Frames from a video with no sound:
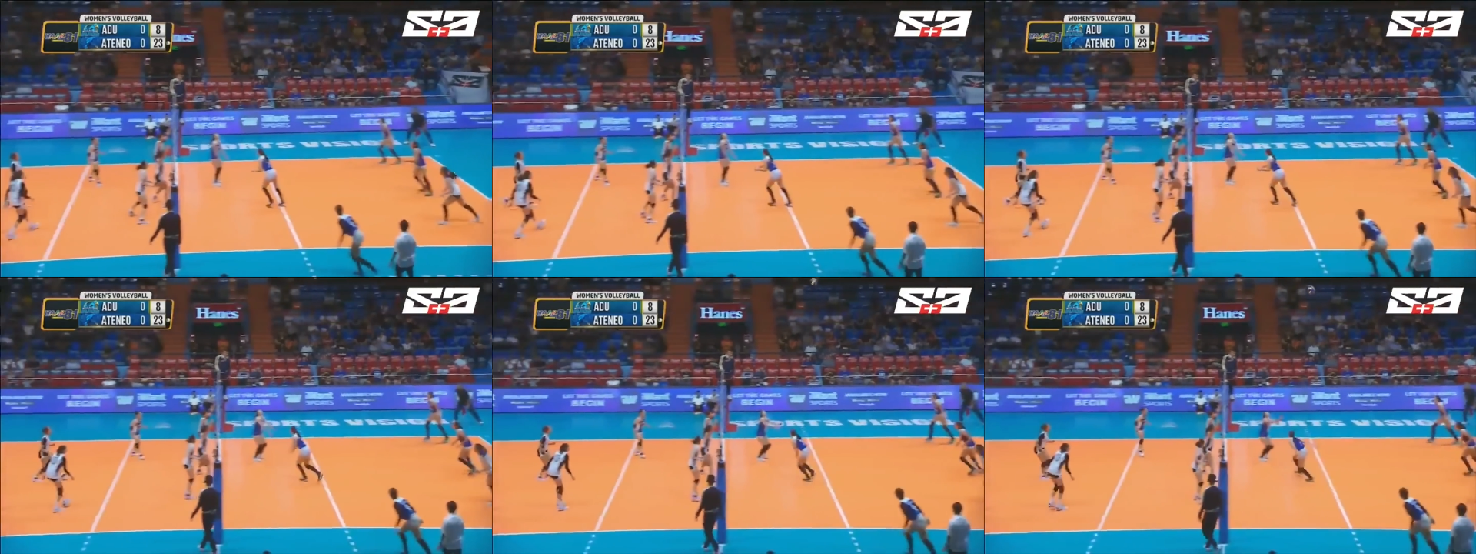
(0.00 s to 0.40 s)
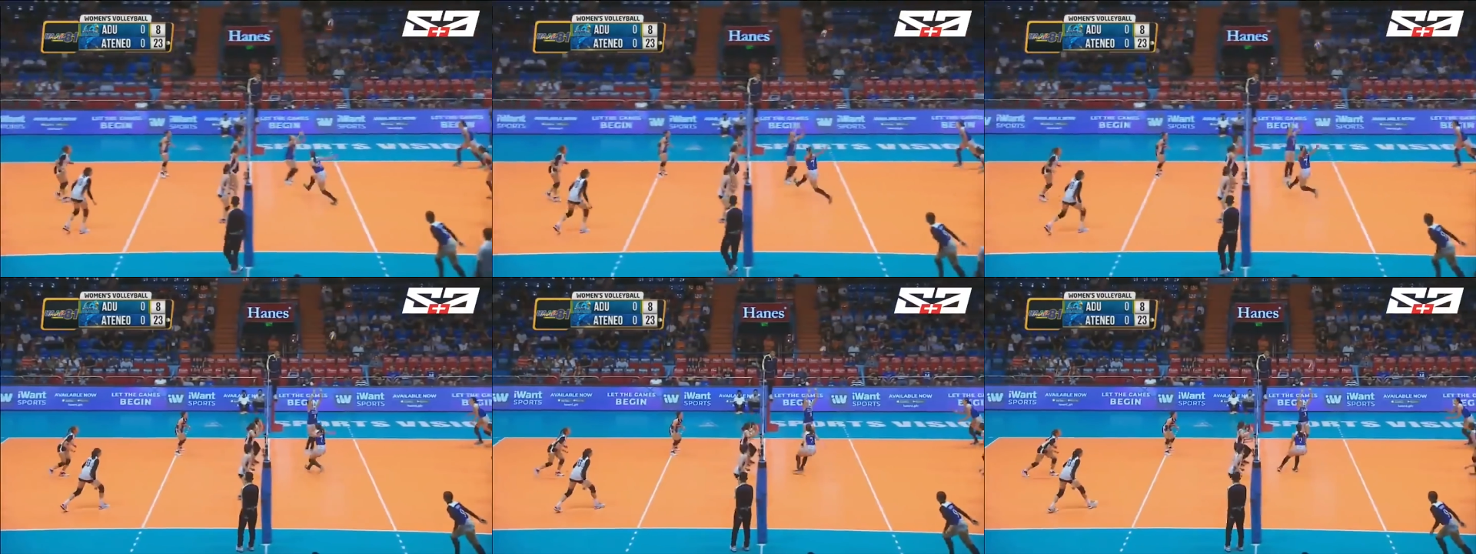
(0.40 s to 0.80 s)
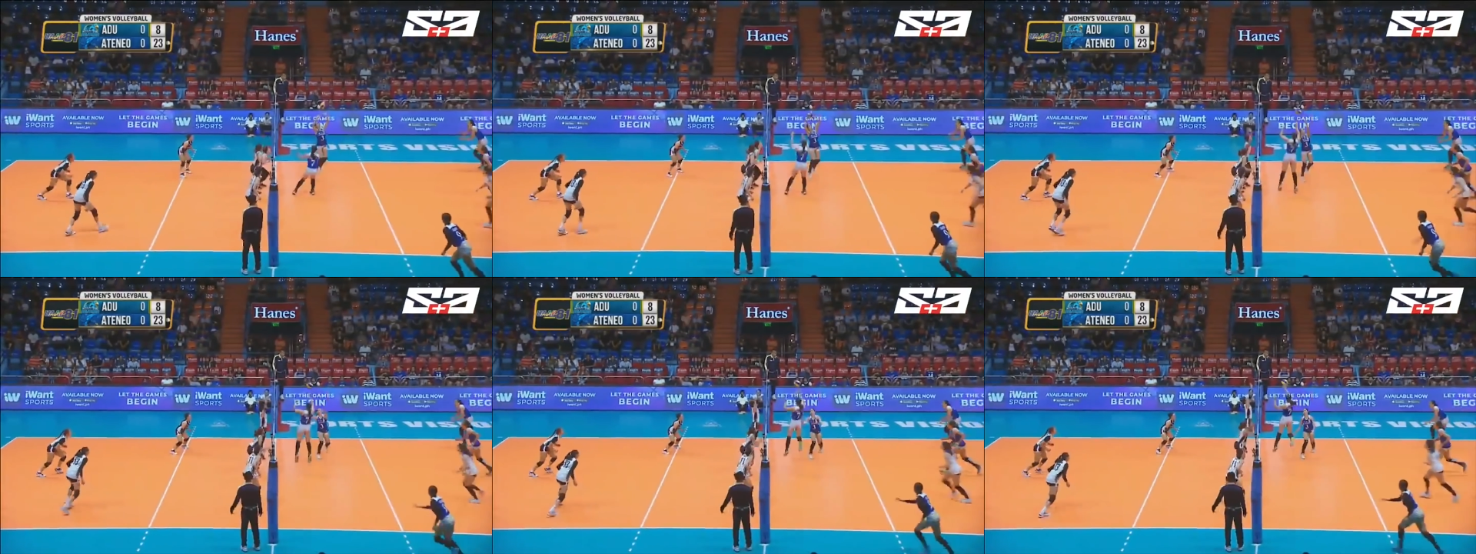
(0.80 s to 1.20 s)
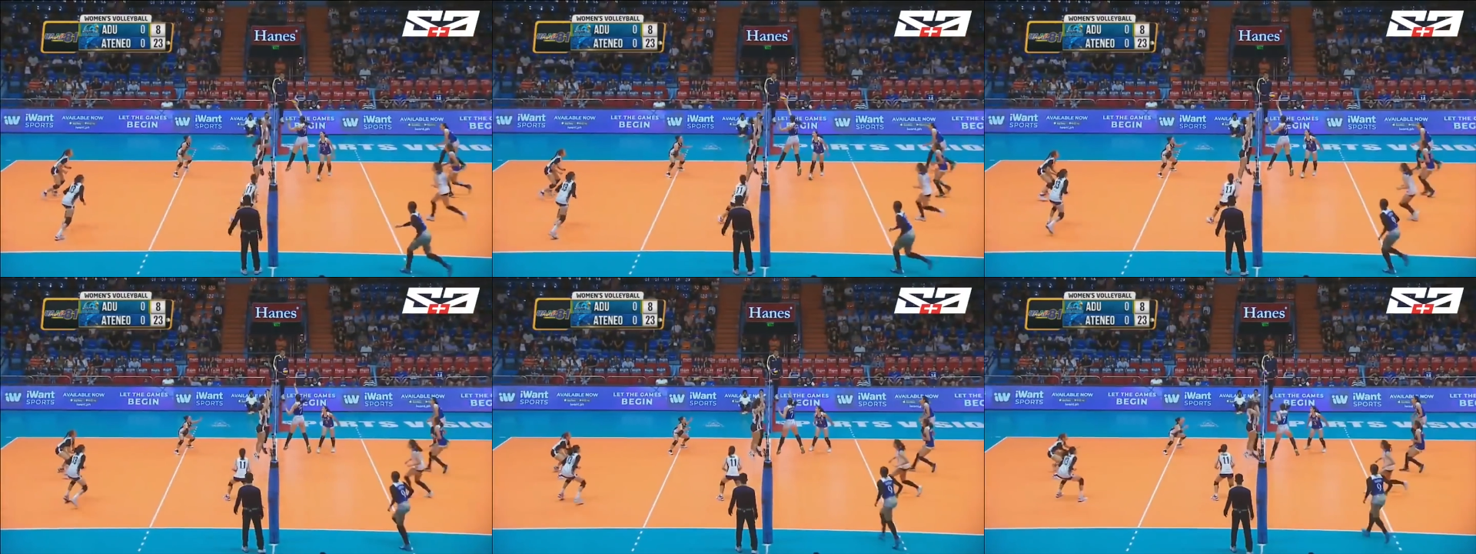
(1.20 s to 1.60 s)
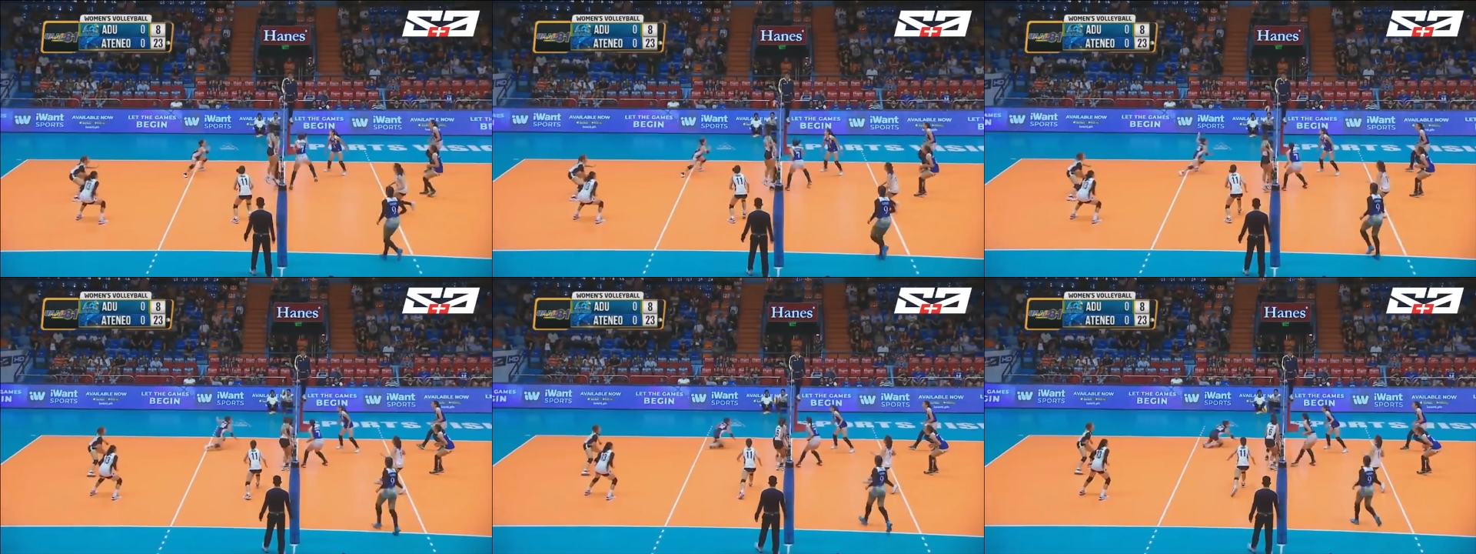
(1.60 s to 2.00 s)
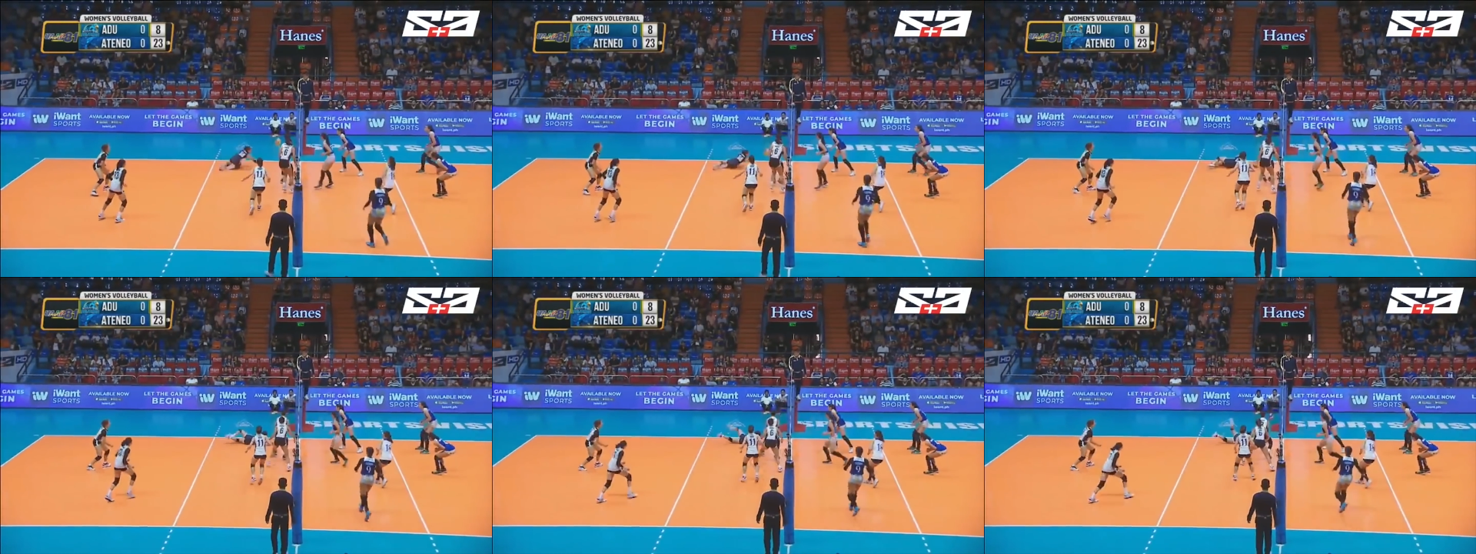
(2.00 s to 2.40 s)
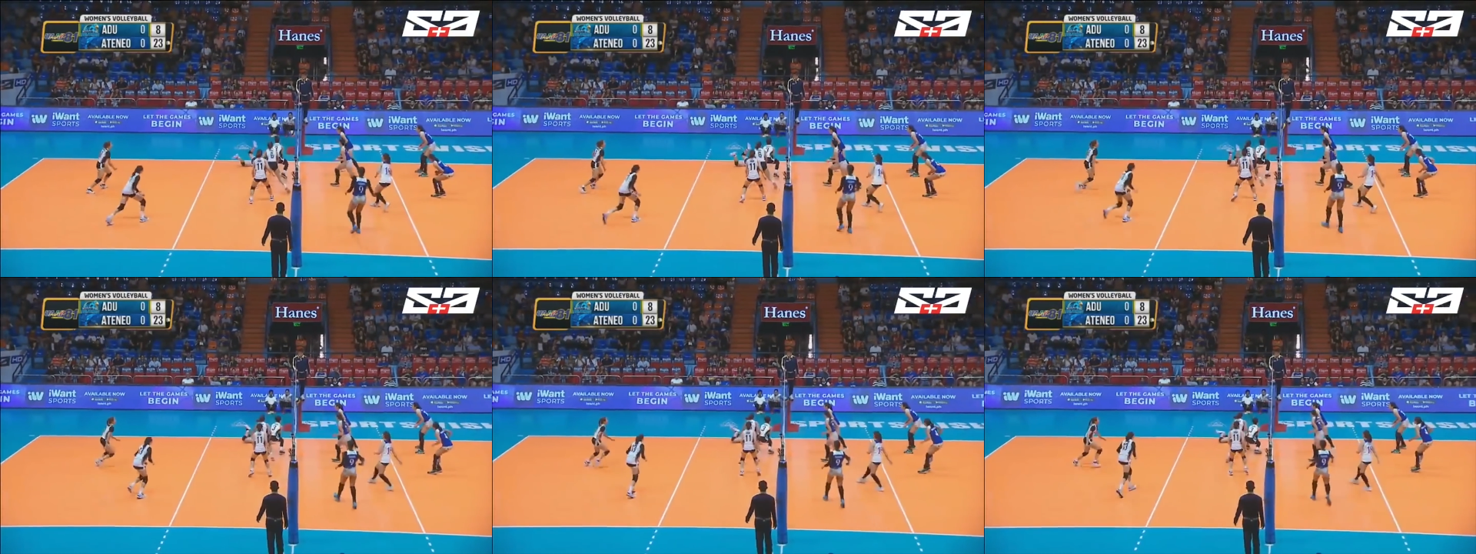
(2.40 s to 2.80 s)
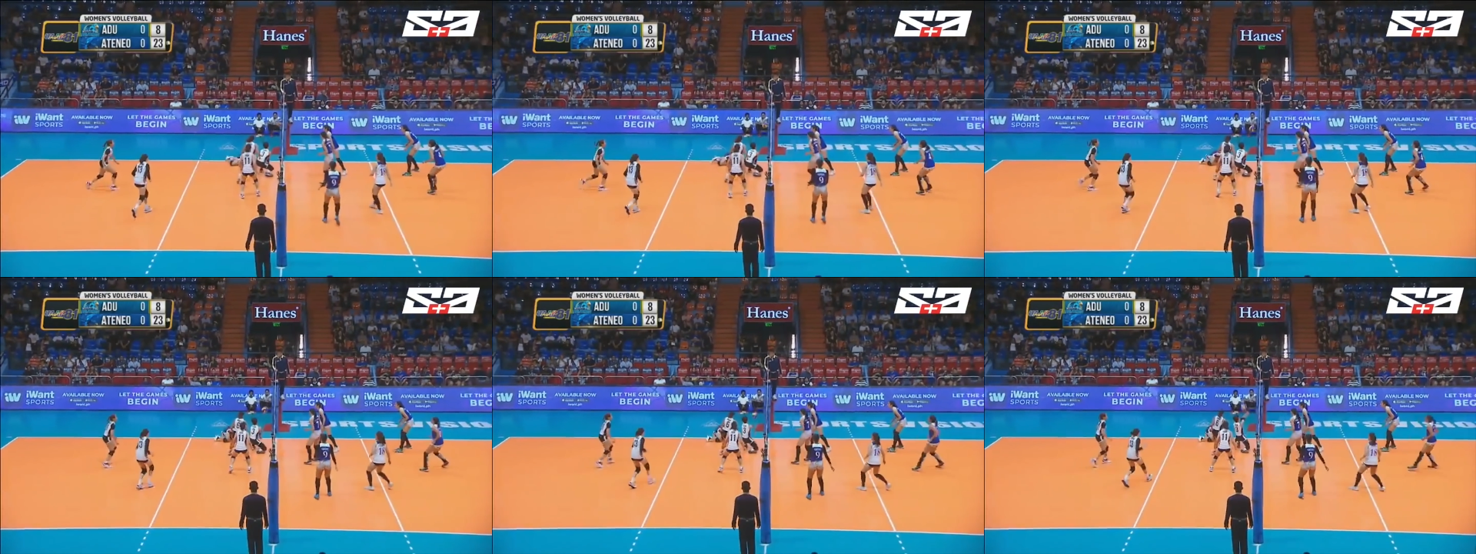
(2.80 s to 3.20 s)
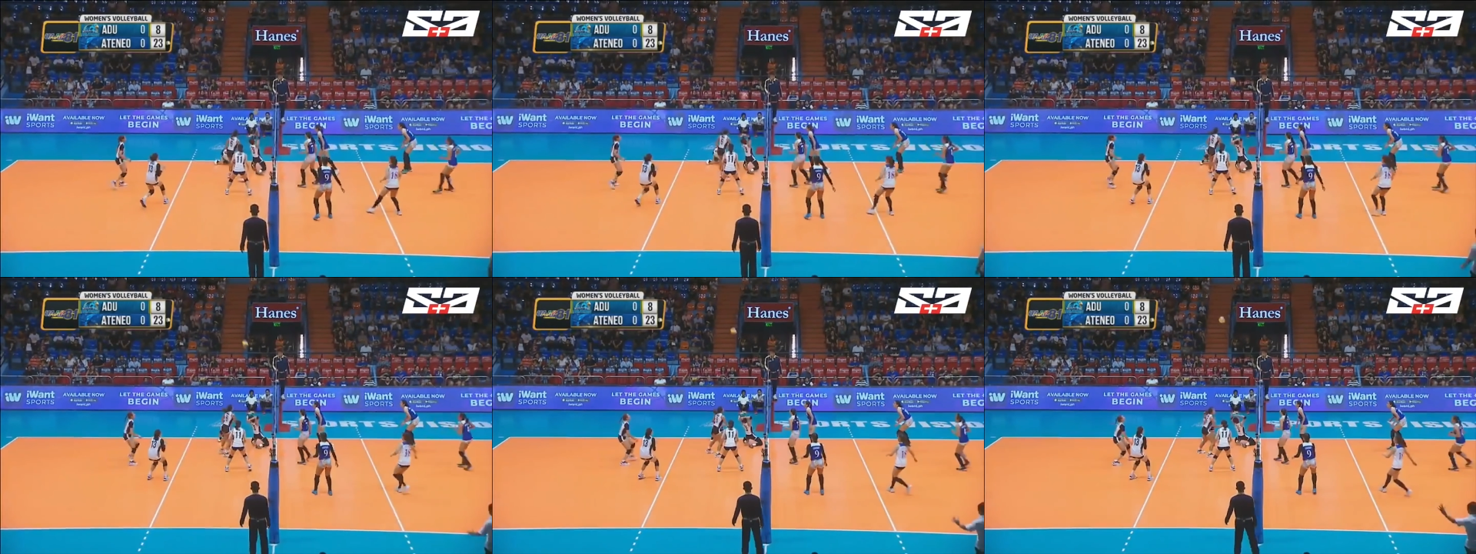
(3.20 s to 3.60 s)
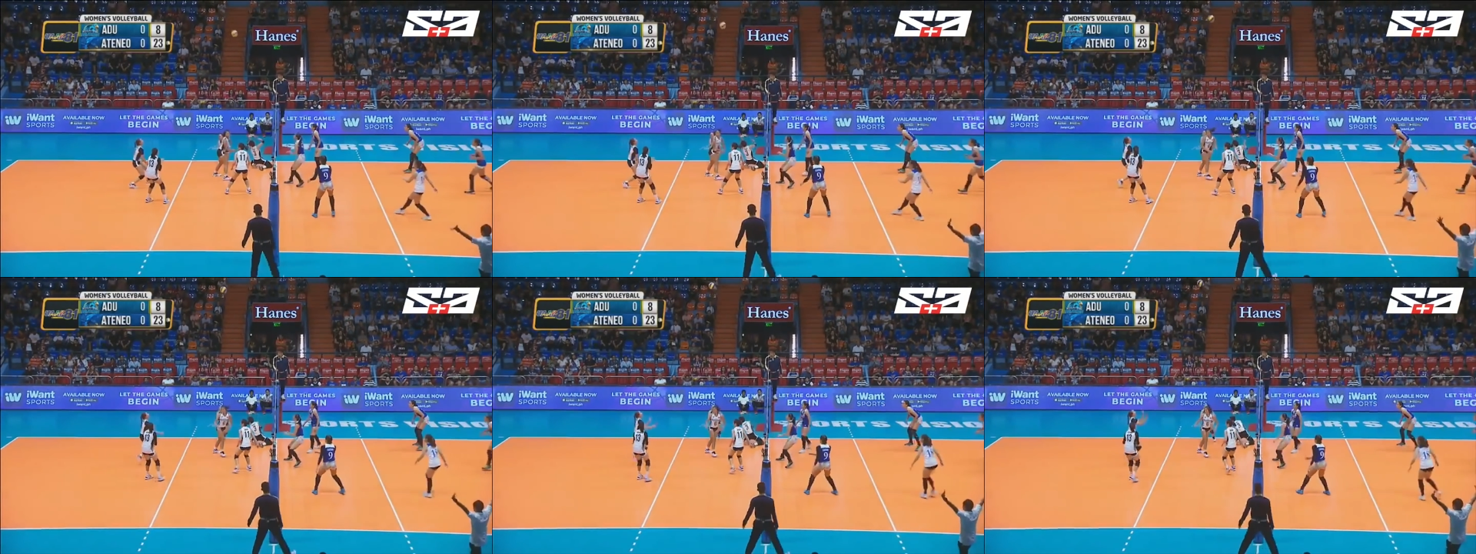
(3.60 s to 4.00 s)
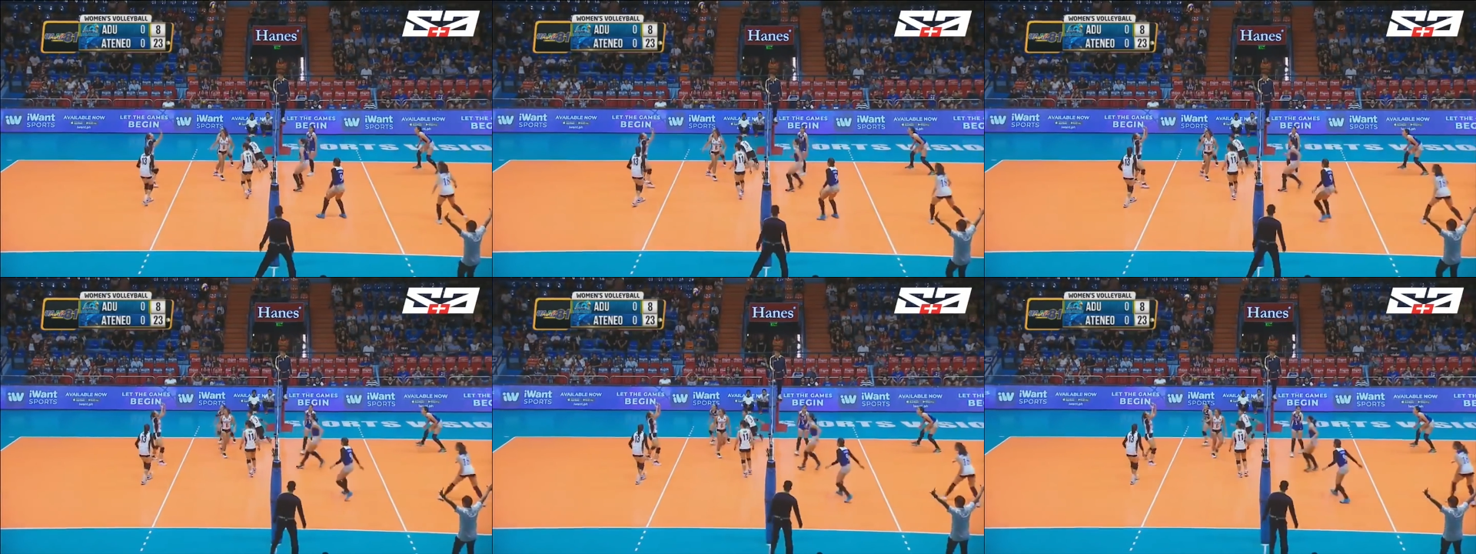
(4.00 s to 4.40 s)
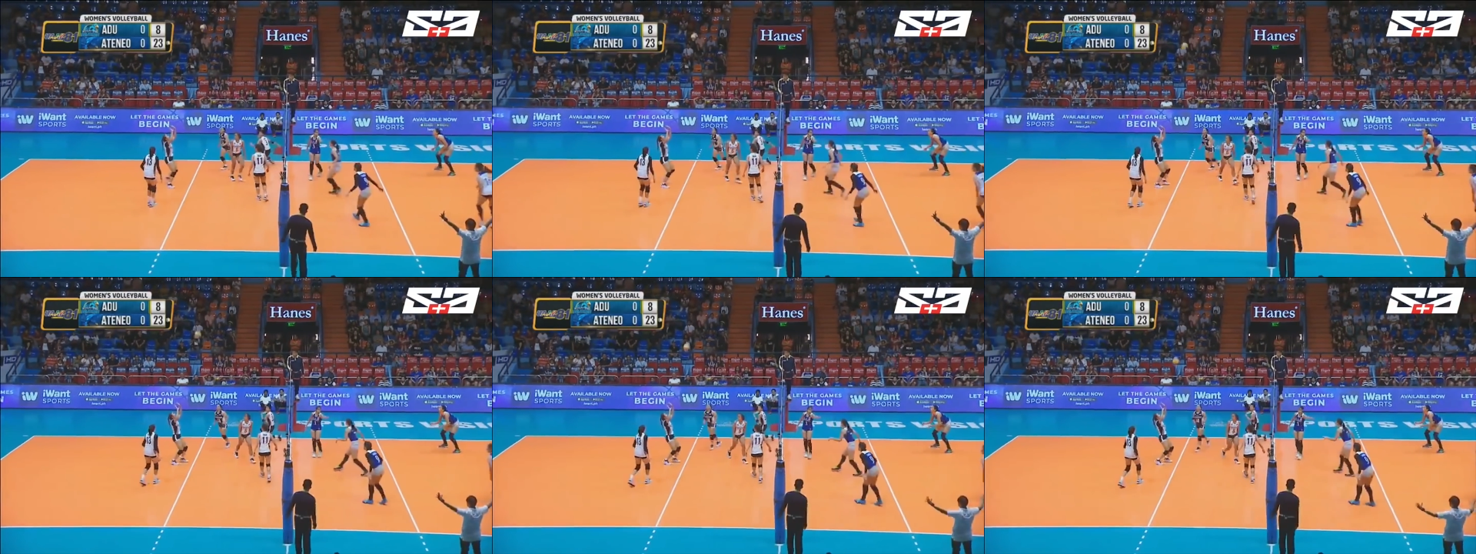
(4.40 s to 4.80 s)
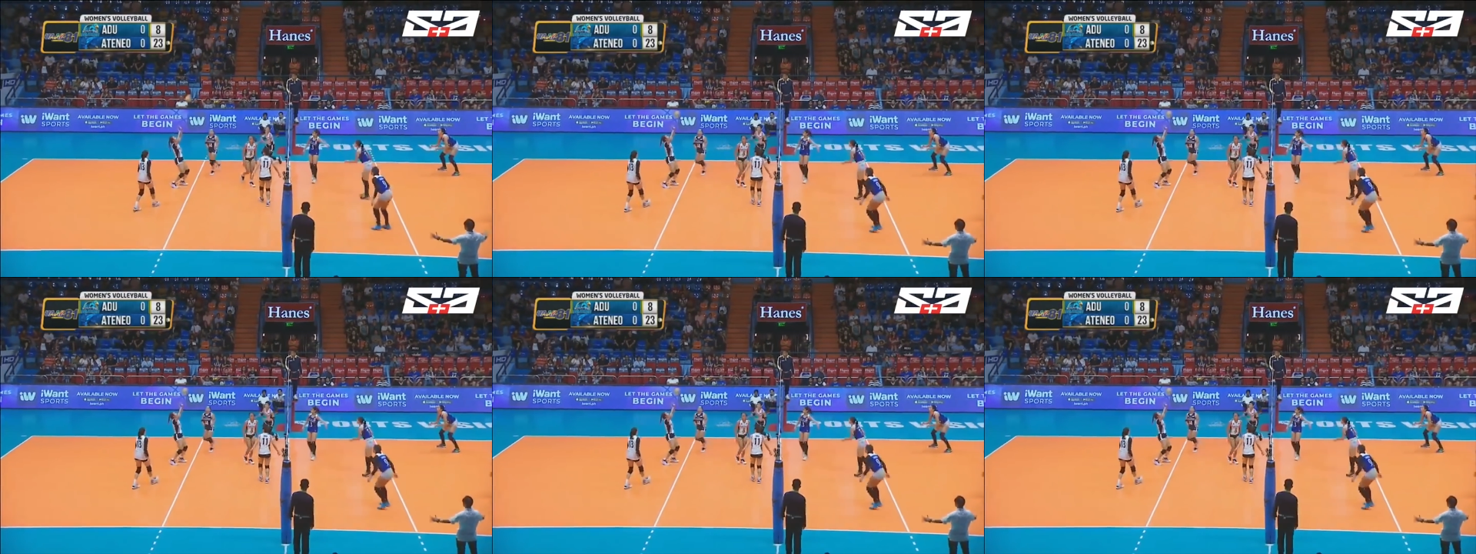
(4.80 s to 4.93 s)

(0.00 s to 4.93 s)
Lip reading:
Nobody's mouth can be seen.